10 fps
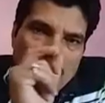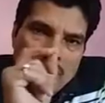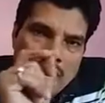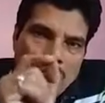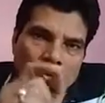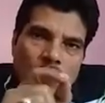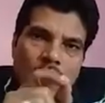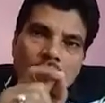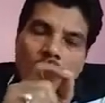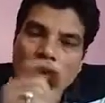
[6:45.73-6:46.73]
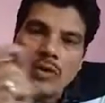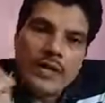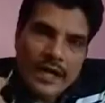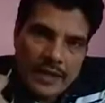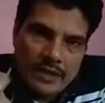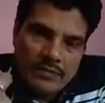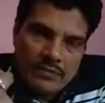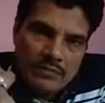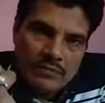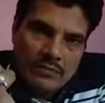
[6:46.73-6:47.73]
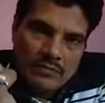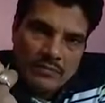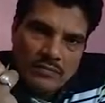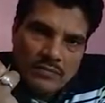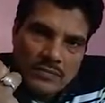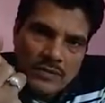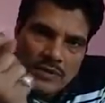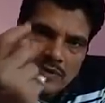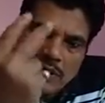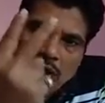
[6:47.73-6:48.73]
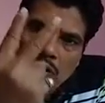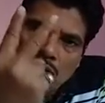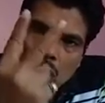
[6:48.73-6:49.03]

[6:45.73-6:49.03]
The road not taken. There are